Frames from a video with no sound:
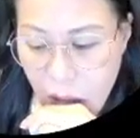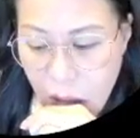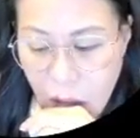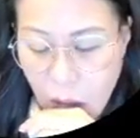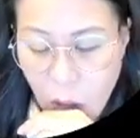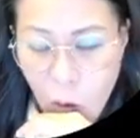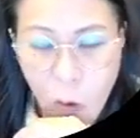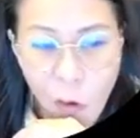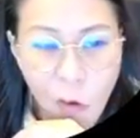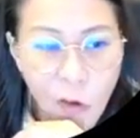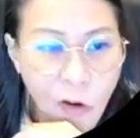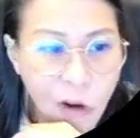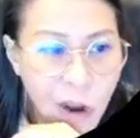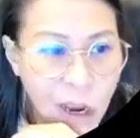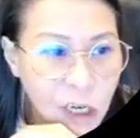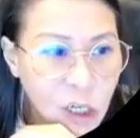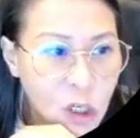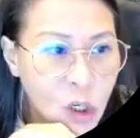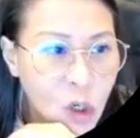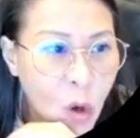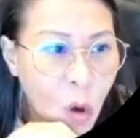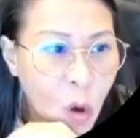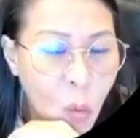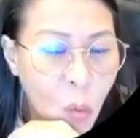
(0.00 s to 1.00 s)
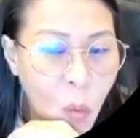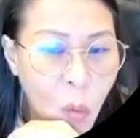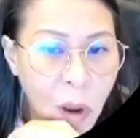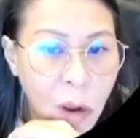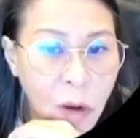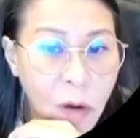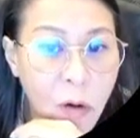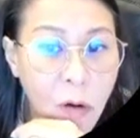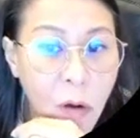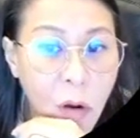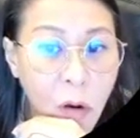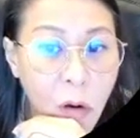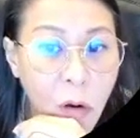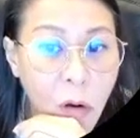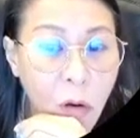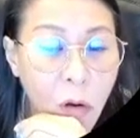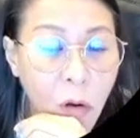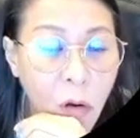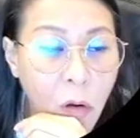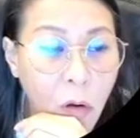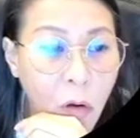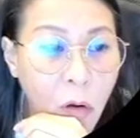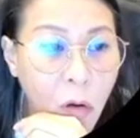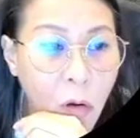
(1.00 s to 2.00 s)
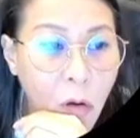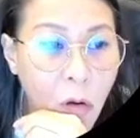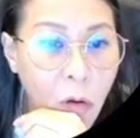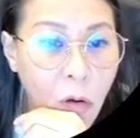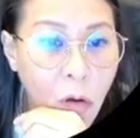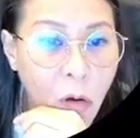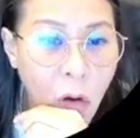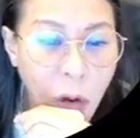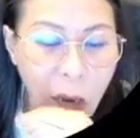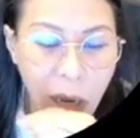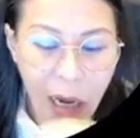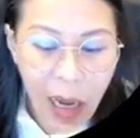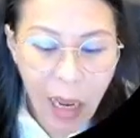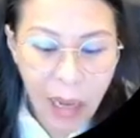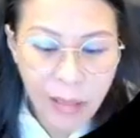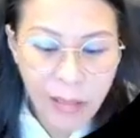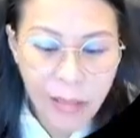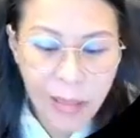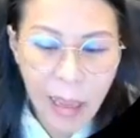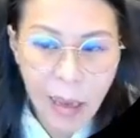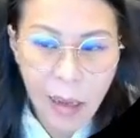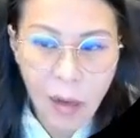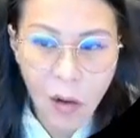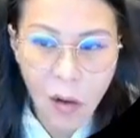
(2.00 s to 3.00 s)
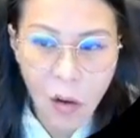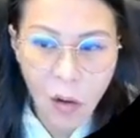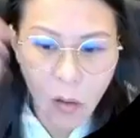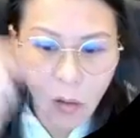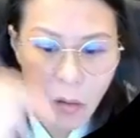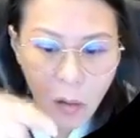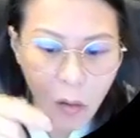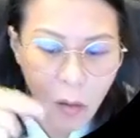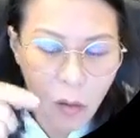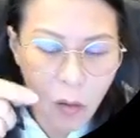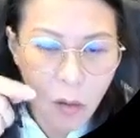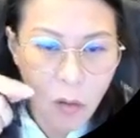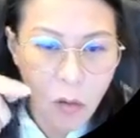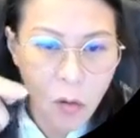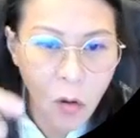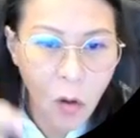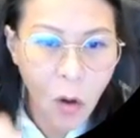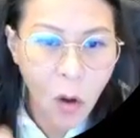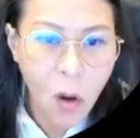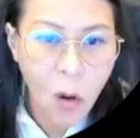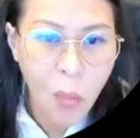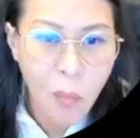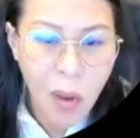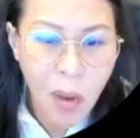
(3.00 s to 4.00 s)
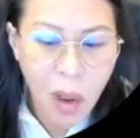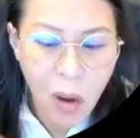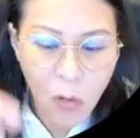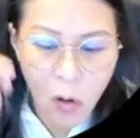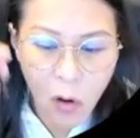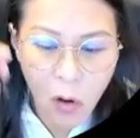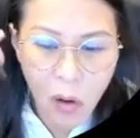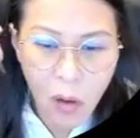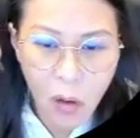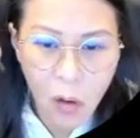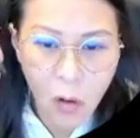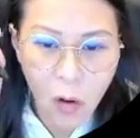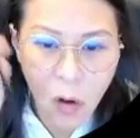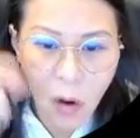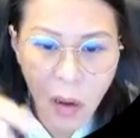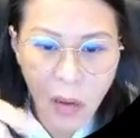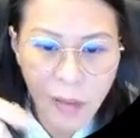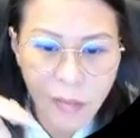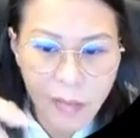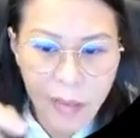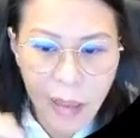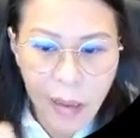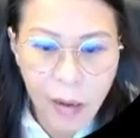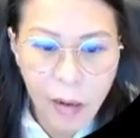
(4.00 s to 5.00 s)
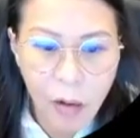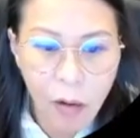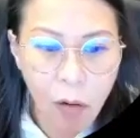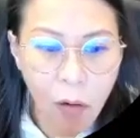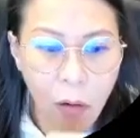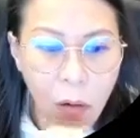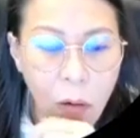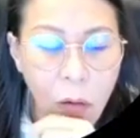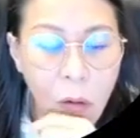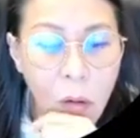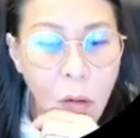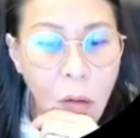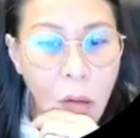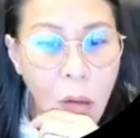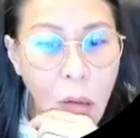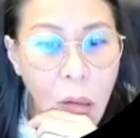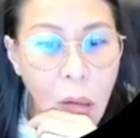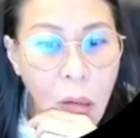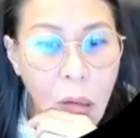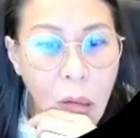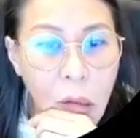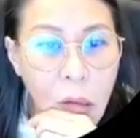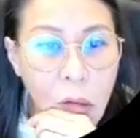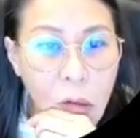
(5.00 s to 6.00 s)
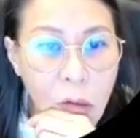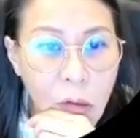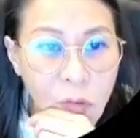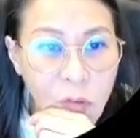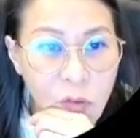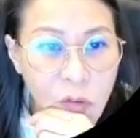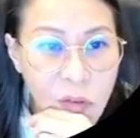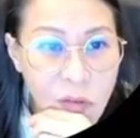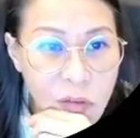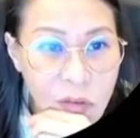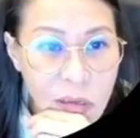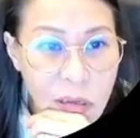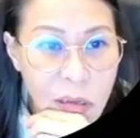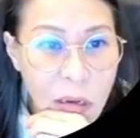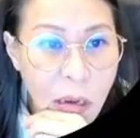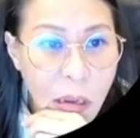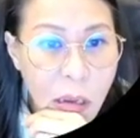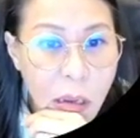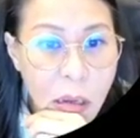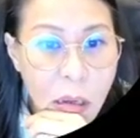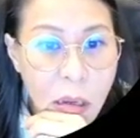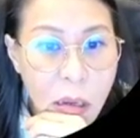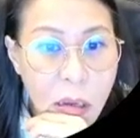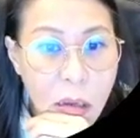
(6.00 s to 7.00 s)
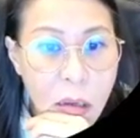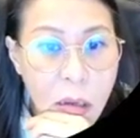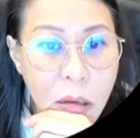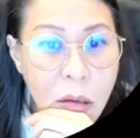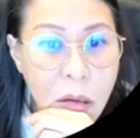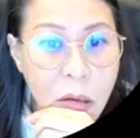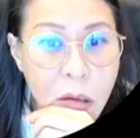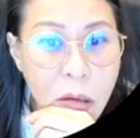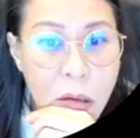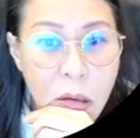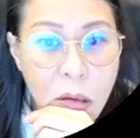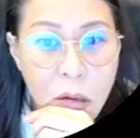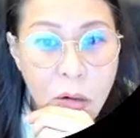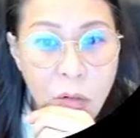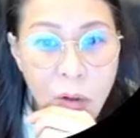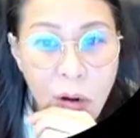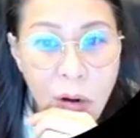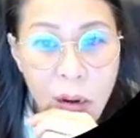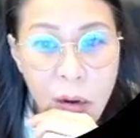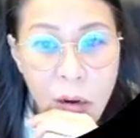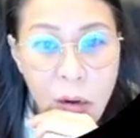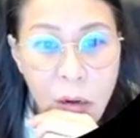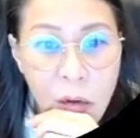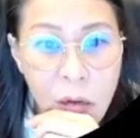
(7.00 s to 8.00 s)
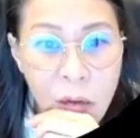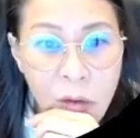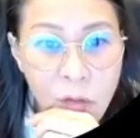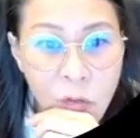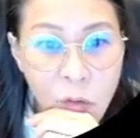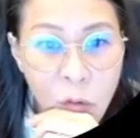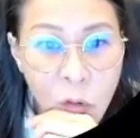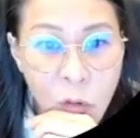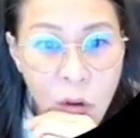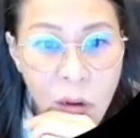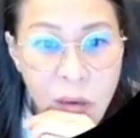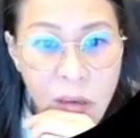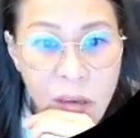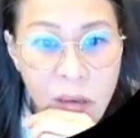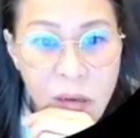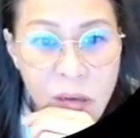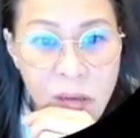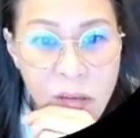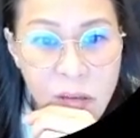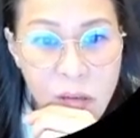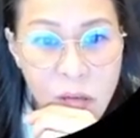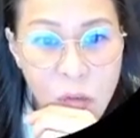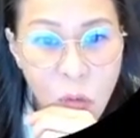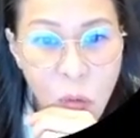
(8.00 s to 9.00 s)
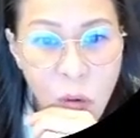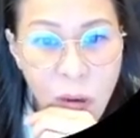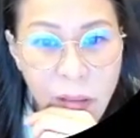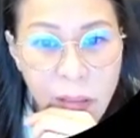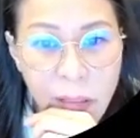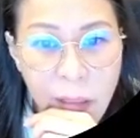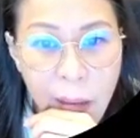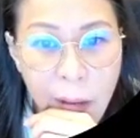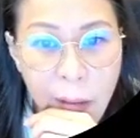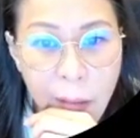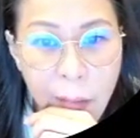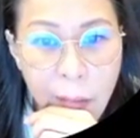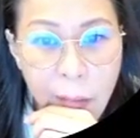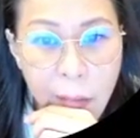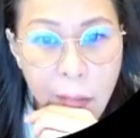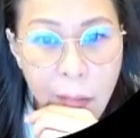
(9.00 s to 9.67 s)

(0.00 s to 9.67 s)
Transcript: got crash got what or not got gonna attack or not your mouth got, got attack or not you have to see lah right if you look at this no attack